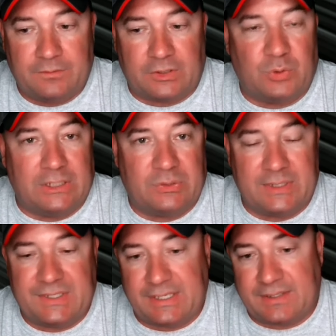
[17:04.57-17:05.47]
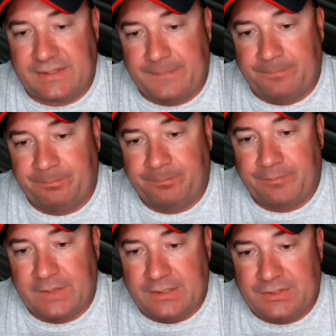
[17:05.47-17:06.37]
For 2026.
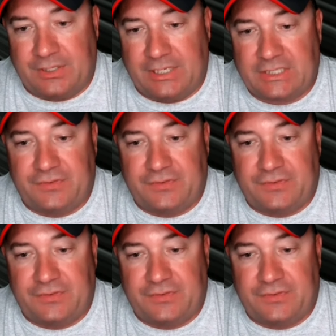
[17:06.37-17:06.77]
So the next